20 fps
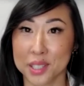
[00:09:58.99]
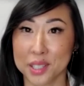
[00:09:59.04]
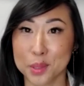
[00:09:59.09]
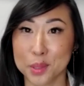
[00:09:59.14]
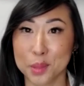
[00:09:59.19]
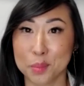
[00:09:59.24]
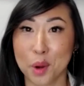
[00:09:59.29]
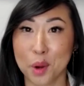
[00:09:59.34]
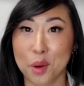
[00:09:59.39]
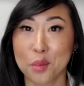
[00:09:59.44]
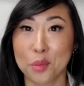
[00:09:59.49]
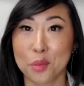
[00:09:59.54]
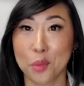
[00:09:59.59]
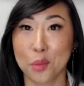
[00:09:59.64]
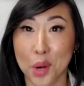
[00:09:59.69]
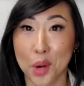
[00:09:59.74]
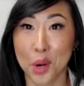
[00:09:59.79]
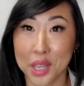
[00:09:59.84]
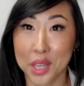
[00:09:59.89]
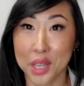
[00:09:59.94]
It was about
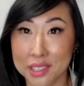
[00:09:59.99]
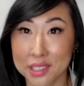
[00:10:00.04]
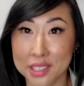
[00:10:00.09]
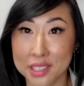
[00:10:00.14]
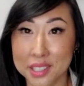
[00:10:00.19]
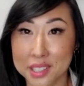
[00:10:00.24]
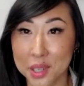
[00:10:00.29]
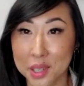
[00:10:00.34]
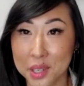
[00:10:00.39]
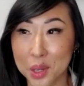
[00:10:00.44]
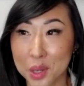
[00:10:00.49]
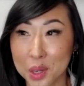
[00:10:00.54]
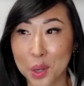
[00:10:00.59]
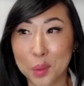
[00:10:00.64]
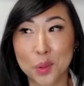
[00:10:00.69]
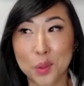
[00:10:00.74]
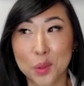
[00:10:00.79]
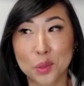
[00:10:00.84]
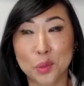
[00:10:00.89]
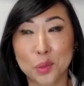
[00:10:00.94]
four years
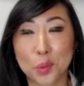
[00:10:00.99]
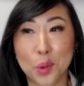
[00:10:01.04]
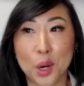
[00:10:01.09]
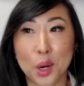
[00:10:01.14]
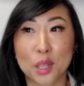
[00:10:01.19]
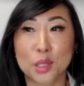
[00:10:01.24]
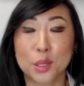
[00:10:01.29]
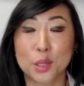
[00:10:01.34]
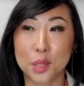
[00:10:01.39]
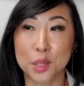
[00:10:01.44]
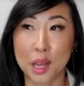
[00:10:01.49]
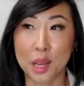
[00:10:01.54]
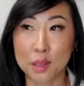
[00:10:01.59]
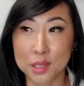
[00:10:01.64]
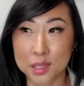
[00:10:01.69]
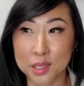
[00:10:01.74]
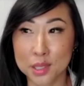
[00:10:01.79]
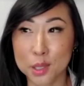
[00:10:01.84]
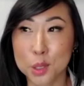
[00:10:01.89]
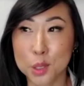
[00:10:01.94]
before
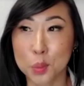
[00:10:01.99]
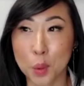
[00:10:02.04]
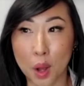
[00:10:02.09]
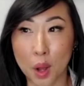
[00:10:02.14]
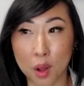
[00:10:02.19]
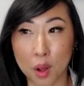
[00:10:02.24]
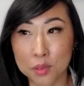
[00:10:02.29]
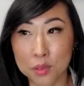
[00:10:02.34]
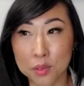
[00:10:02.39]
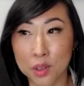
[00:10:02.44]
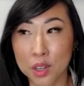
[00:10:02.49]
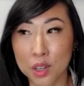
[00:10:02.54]
2012